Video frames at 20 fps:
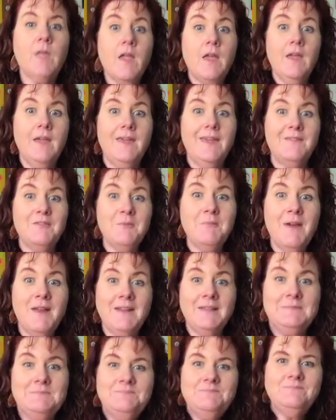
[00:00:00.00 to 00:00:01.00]
Hey everybody,
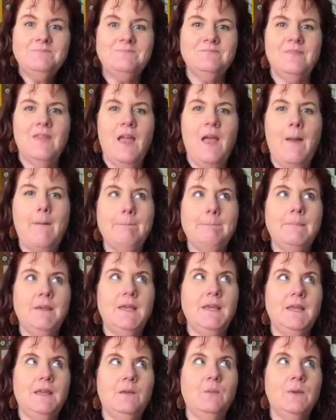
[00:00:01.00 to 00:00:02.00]

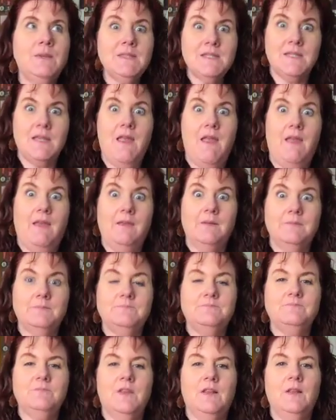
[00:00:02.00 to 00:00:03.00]
happy Wednesday.
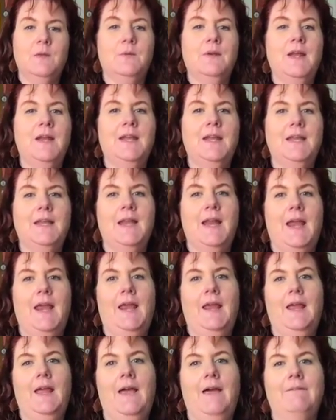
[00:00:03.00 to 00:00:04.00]
Look what I did
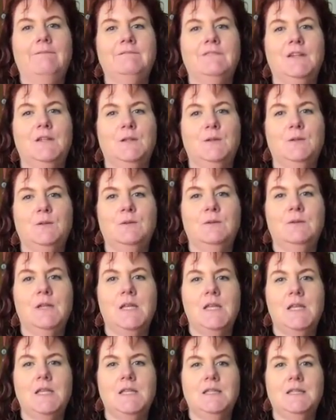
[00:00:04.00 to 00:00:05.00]
today. I
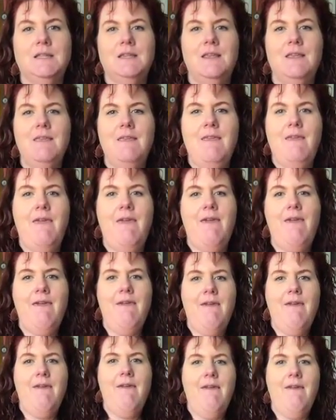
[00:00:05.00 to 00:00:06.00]
voted.
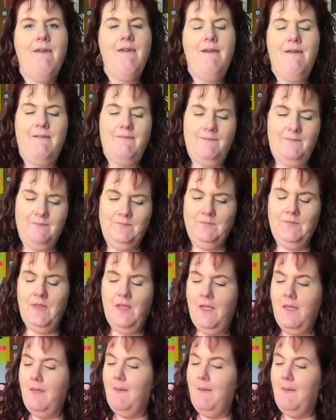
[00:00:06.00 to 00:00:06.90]
Yeah.